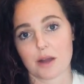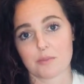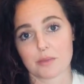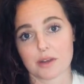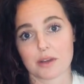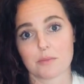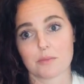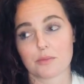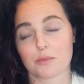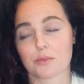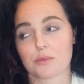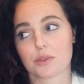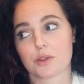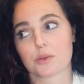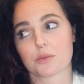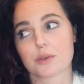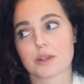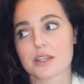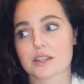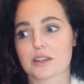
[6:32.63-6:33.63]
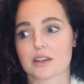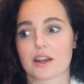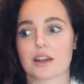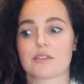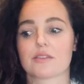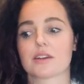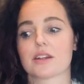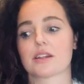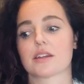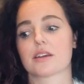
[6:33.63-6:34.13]
But the reason I
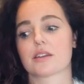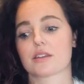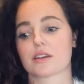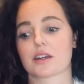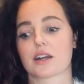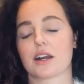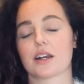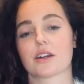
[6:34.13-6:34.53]
really think I